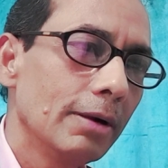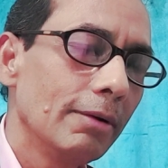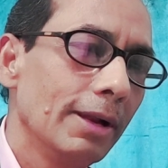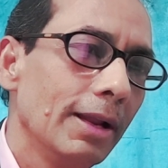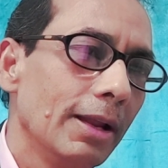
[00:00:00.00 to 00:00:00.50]

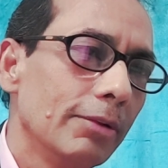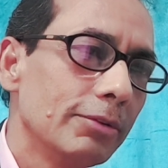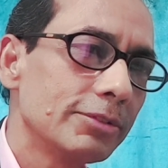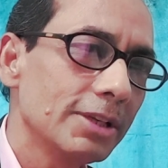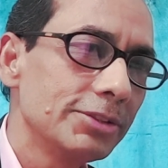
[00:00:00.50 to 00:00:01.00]
really
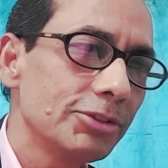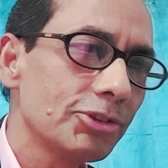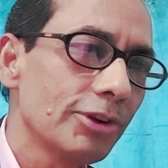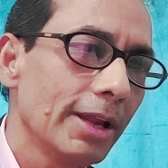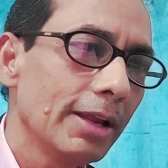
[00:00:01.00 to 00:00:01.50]

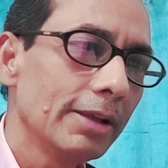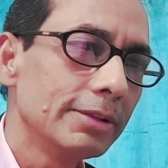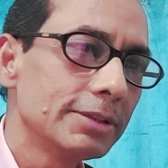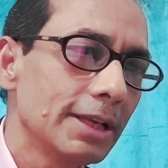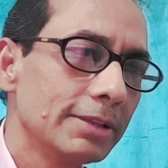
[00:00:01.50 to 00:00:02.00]
transitioning in
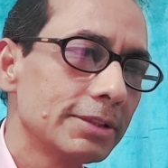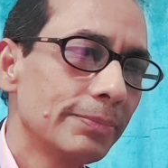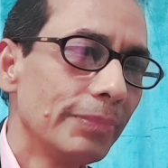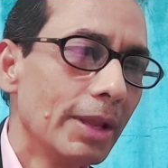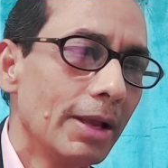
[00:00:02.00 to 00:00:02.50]
the
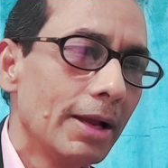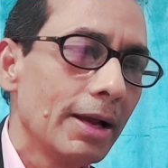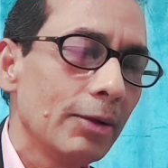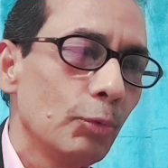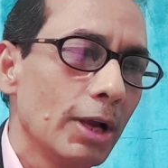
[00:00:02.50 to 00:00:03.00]
sense,
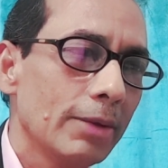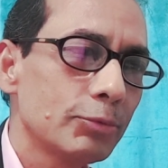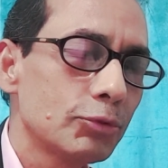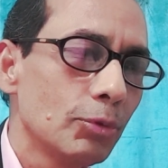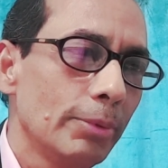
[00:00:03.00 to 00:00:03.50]
and we
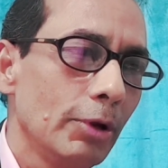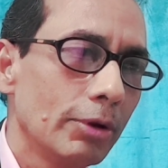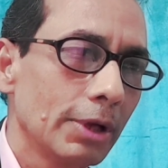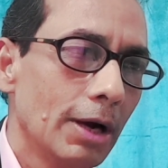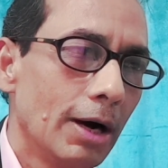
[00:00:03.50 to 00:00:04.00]
have to be
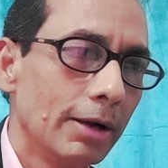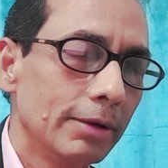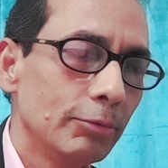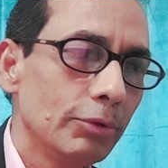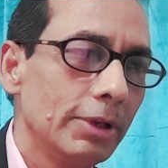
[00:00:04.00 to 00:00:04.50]
on guard,
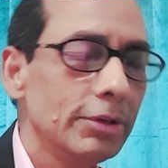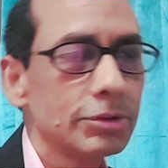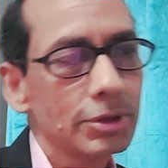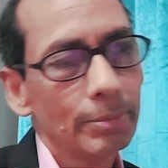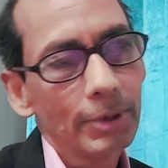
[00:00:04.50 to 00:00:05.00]
and we need
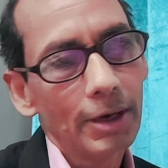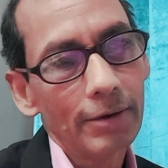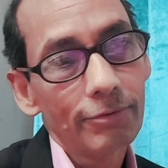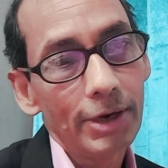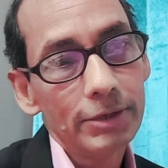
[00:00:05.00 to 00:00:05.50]
some
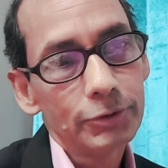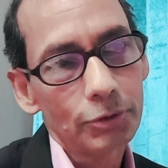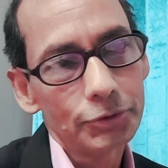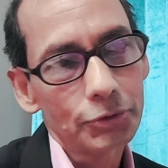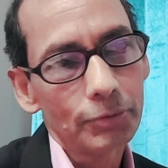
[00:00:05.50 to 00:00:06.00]
guardrails
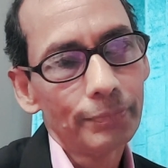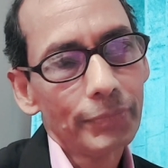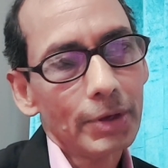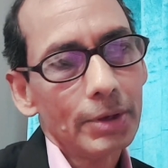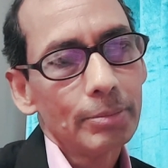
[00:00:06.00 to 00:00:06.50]
also,
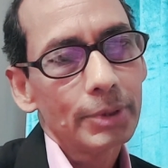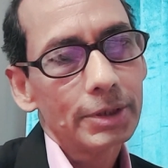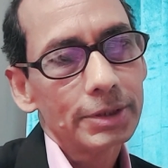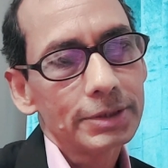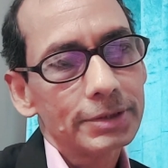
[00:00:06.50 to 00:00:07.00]

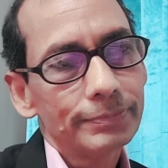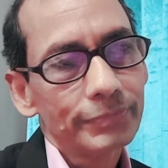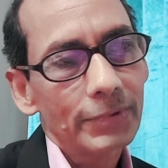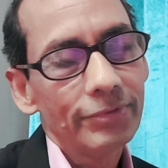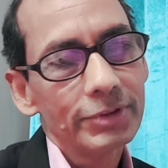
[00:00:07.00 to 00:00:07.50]
because
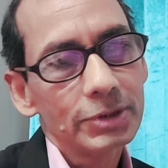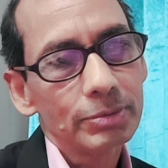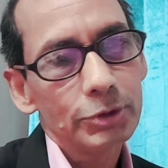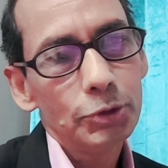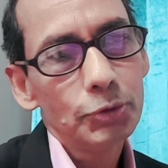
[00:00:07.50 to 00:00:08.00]
if it
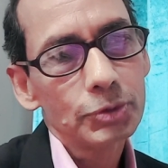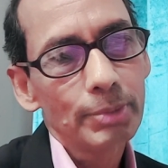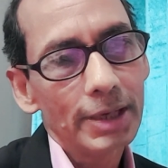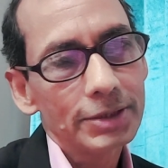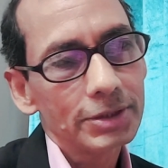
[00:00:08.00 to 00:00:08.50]
is used
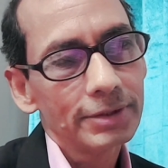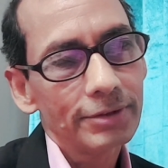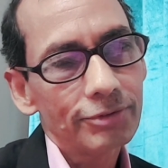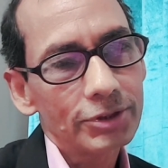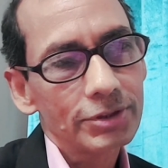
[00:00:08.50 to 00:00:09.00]
best in the
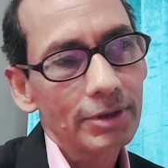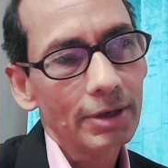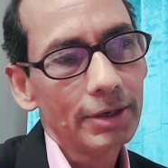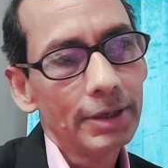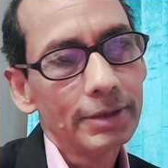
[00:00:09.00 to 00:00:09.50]
interest of
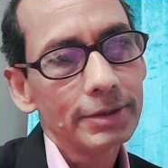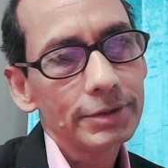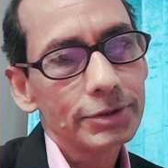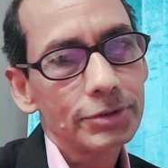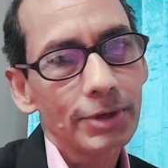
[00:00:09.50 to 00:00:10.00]
our
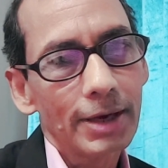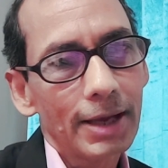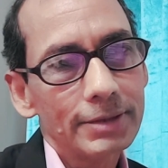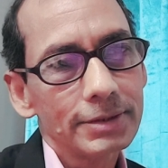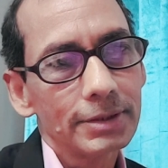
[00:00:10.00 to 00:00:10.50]
learners to
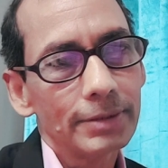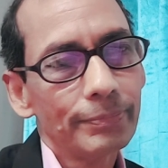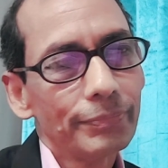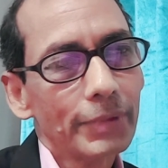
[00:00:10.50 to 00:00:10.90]
enhance their